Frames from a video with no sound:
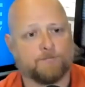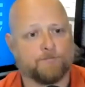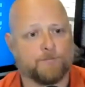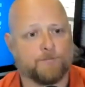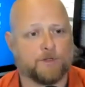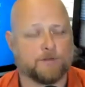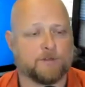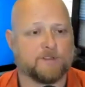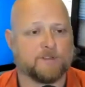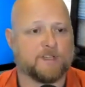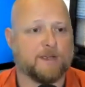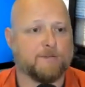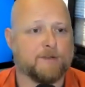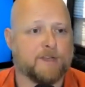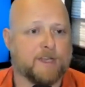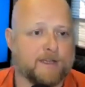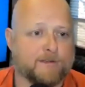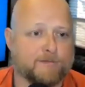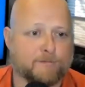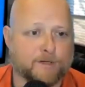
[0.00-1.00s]
There's a
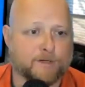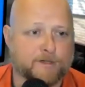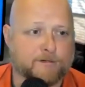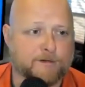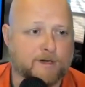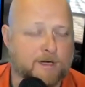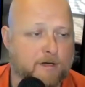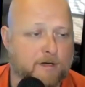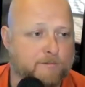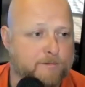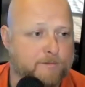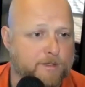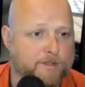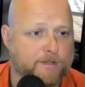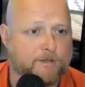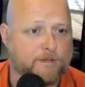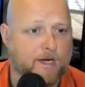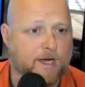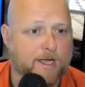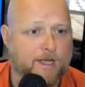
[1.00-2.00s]
7-day free trial if you want
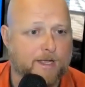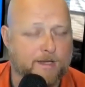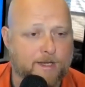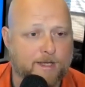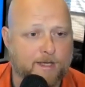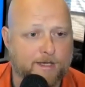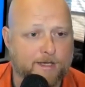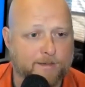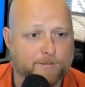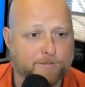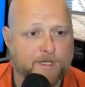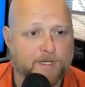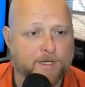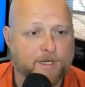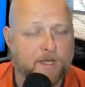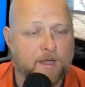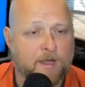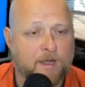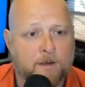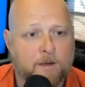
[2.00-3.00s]
to try it, Dan. But
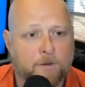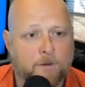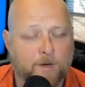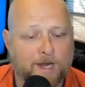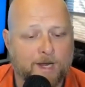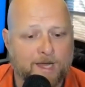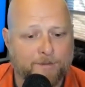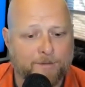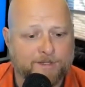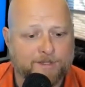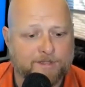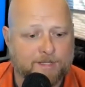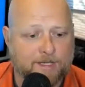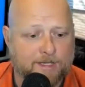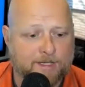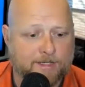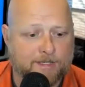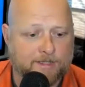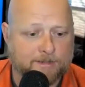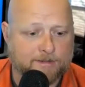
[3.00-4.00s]
what I would
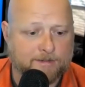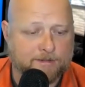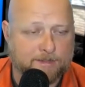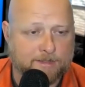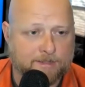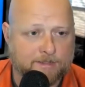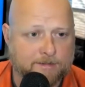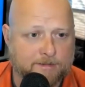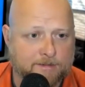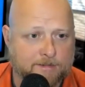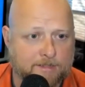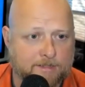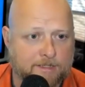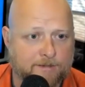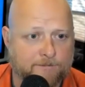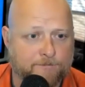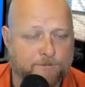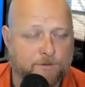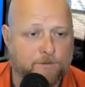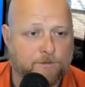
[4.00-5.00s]
say is
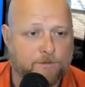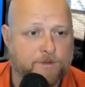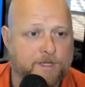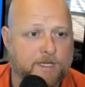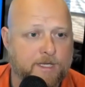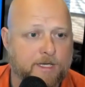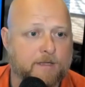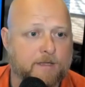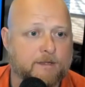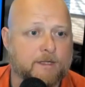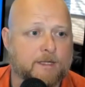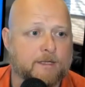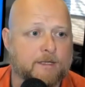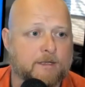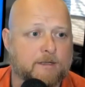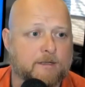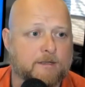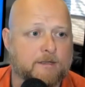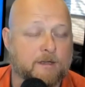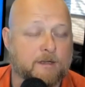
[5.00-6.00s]
if you think that
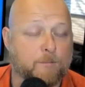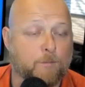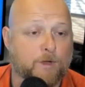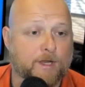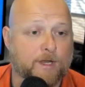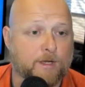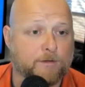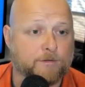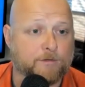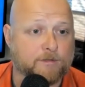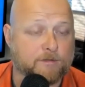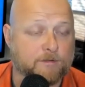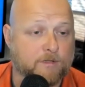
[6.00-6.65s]
someone else